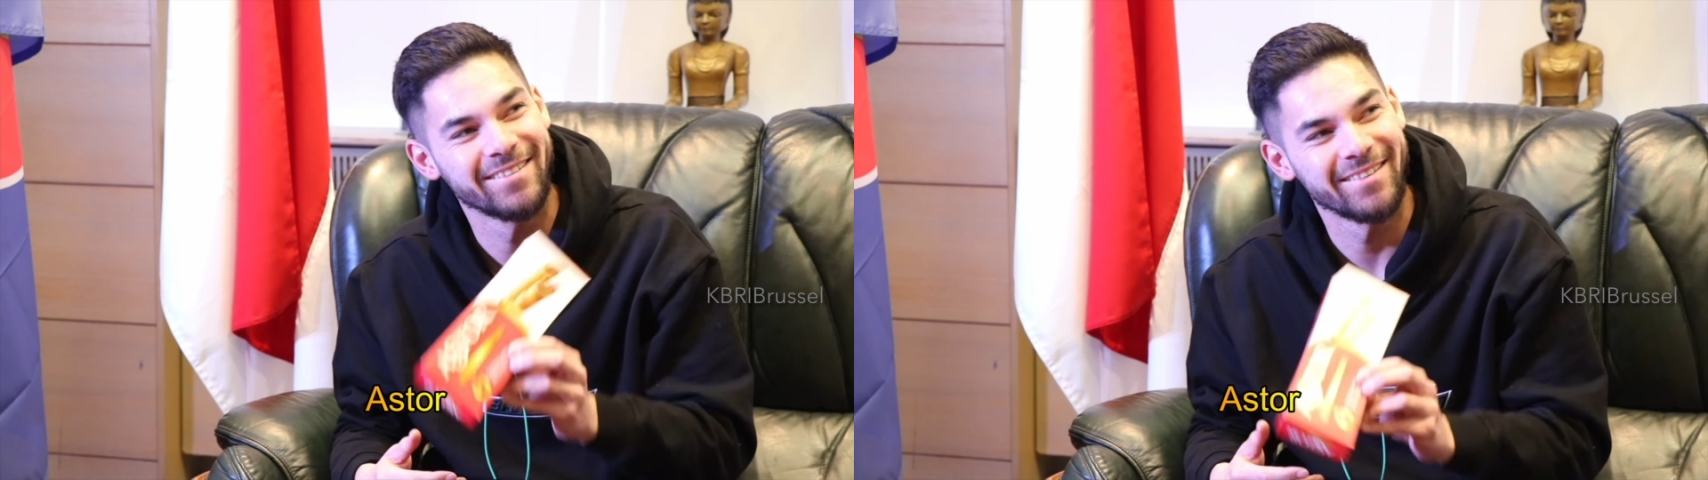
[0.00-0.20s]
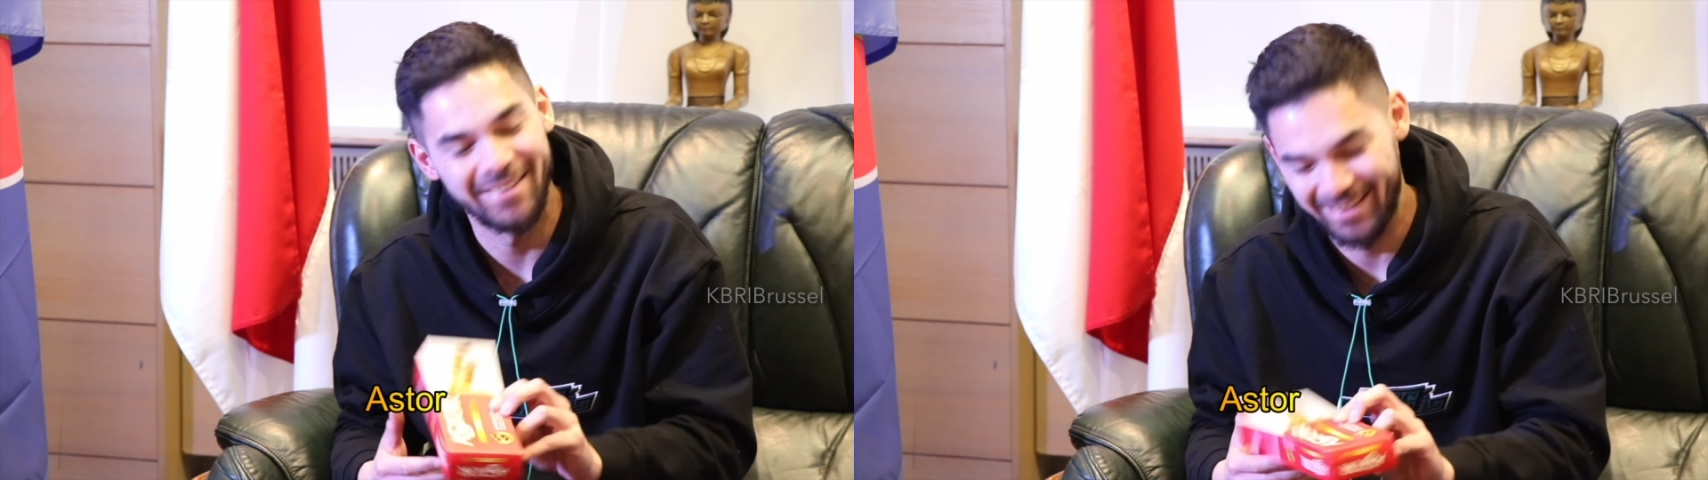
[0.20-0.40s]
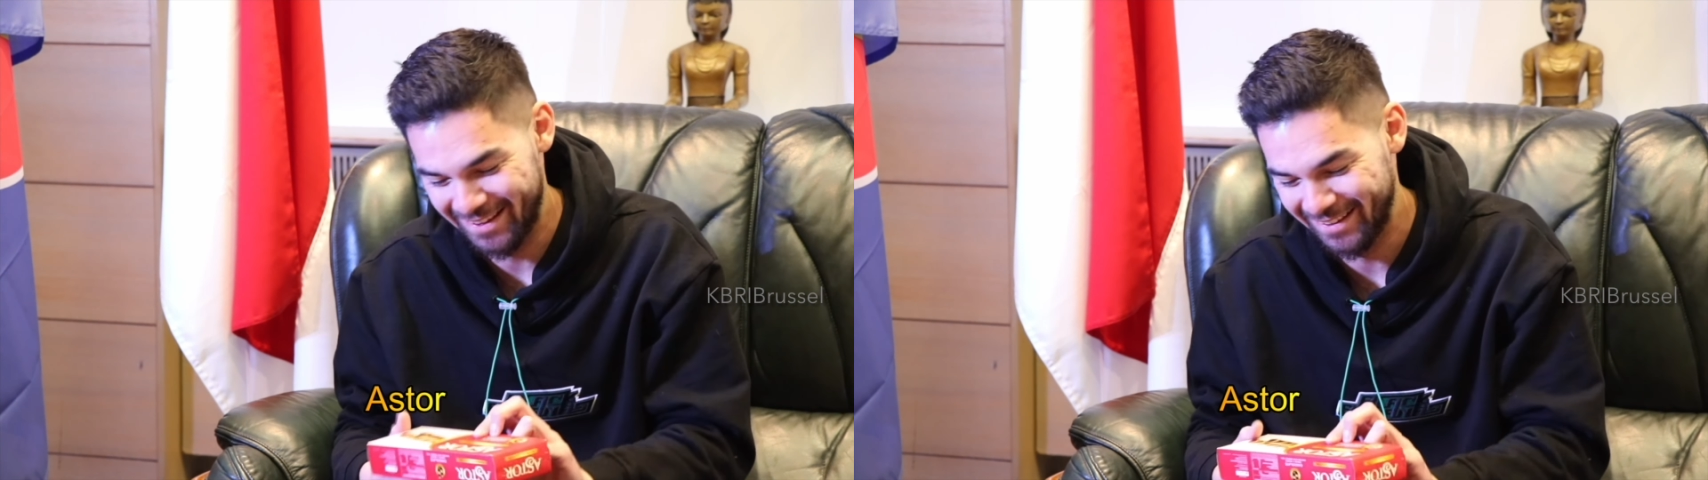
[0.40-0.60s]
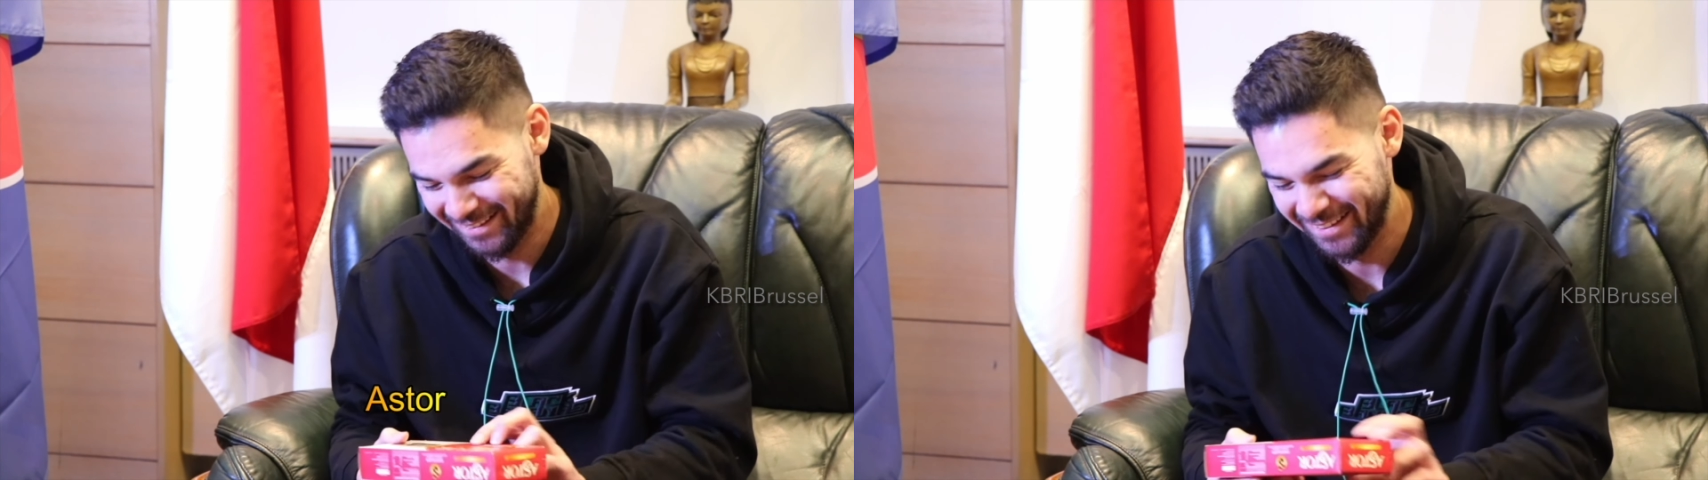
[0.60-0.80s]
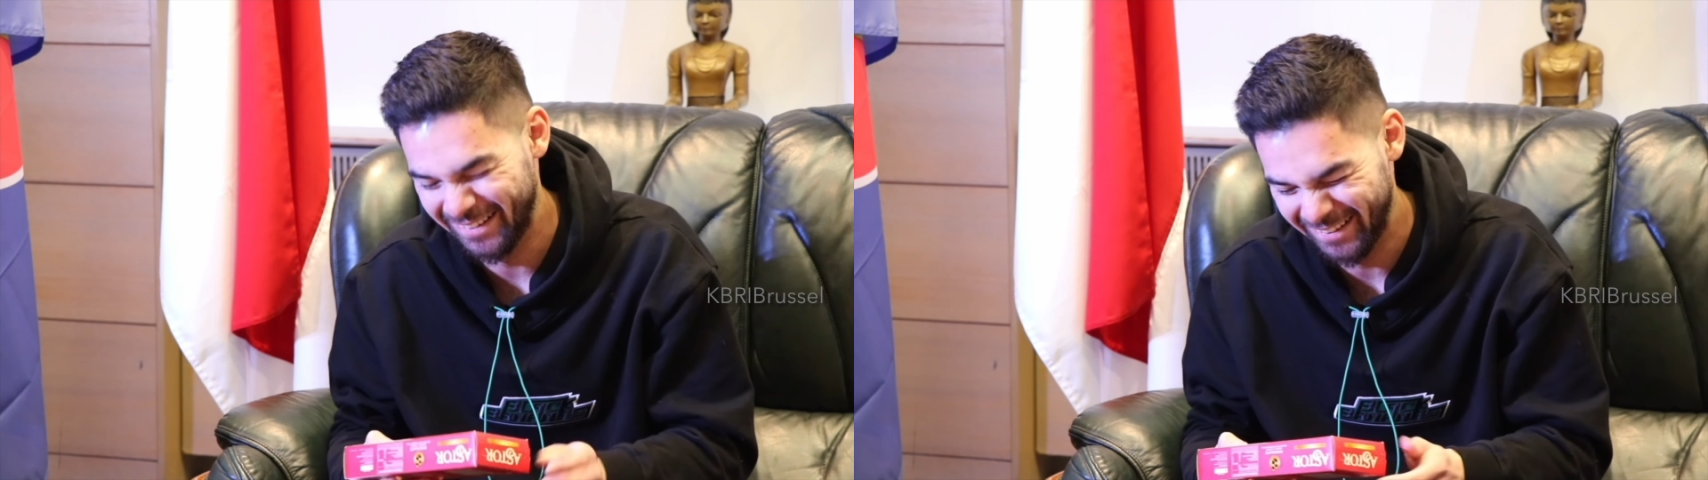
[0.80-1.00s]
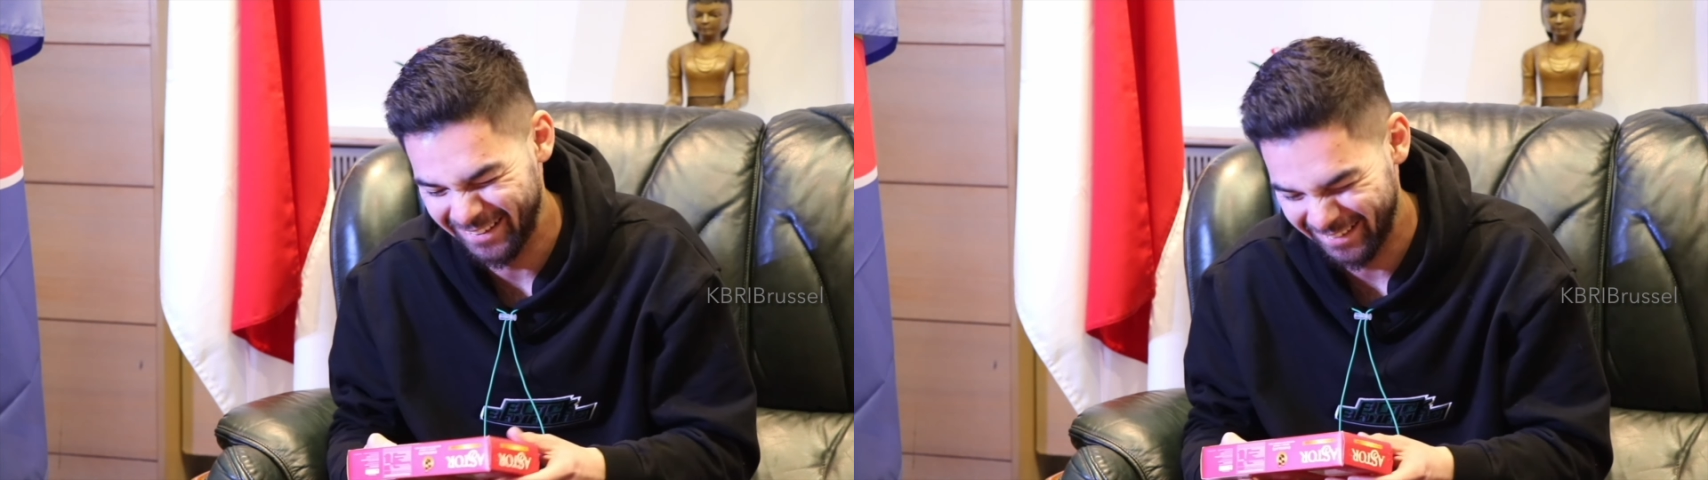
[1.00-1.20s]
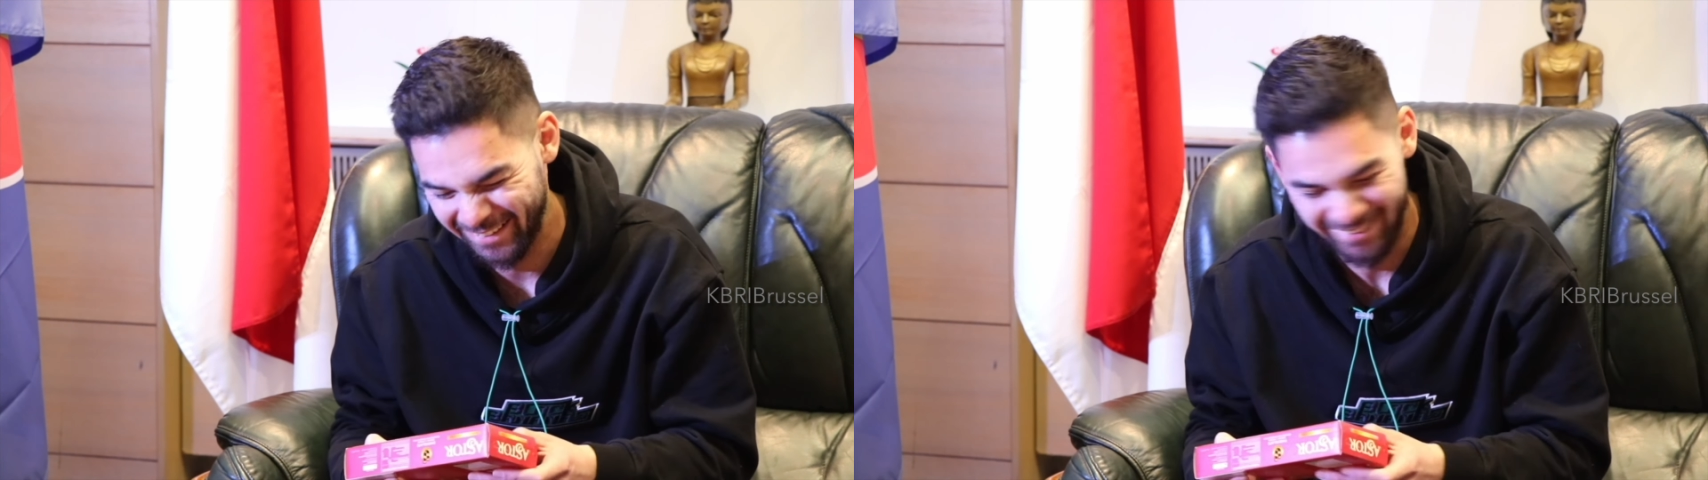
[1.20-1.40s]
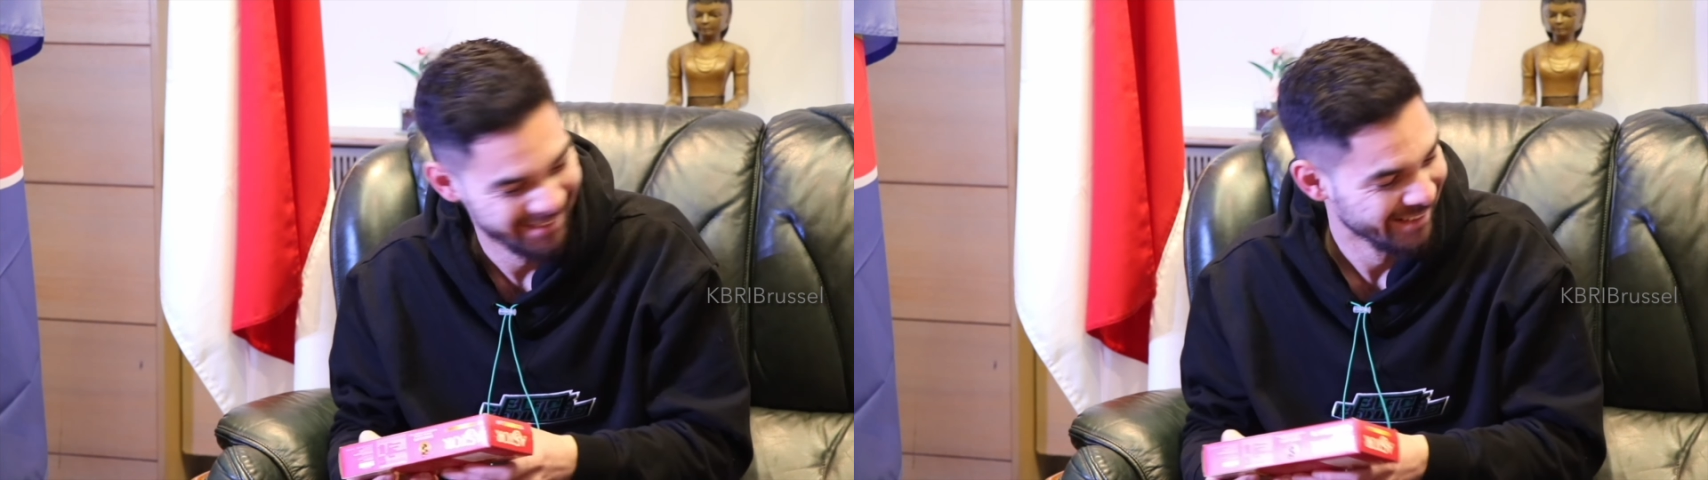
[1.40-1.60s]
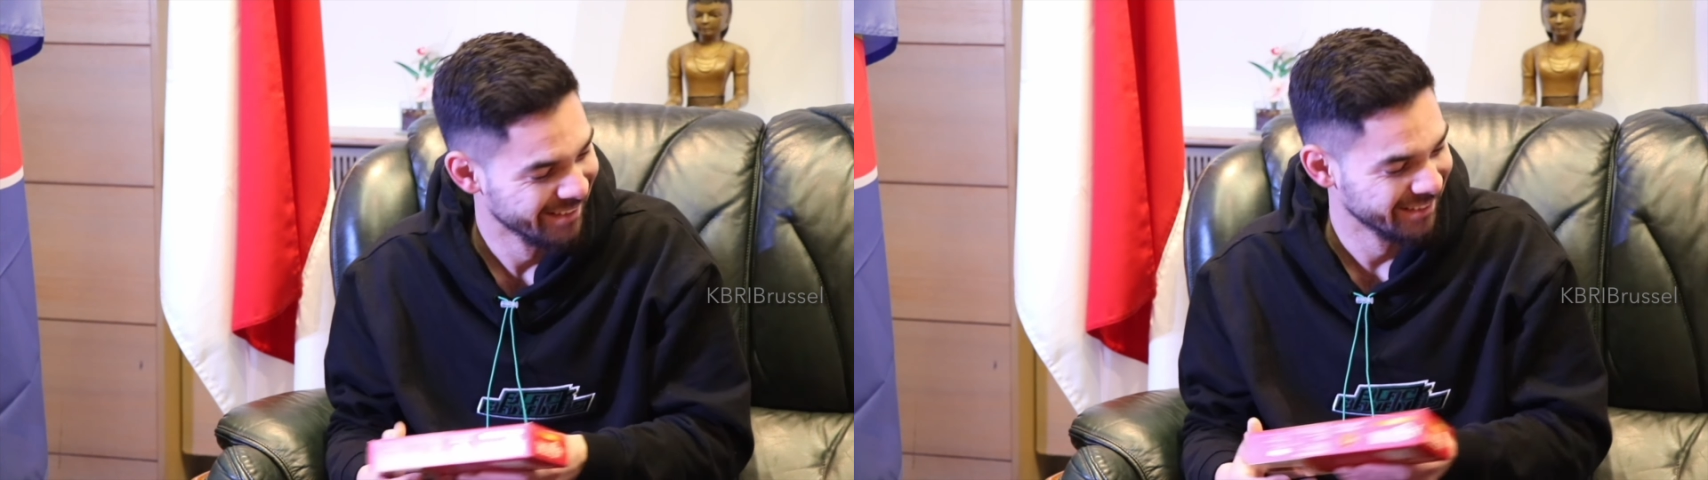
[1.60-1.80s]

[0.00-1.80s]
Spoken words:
Yes. Yeah.